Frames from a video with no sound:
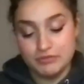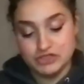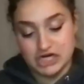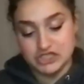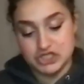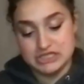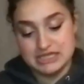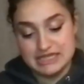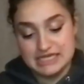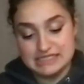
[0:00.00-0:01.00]
projections,
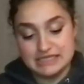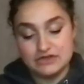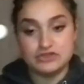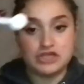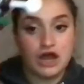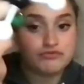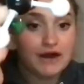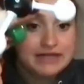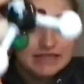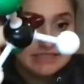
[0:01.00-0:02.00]
this little dot
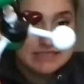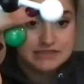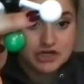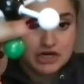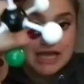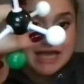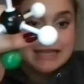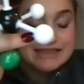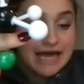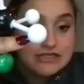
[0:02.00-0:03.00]
right in the center,
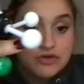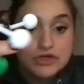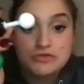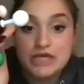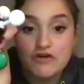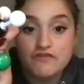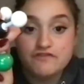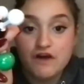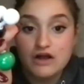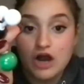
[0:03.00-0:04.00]
that is going to be our
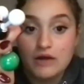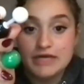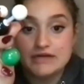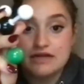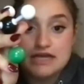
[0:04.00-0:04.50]
front carbon.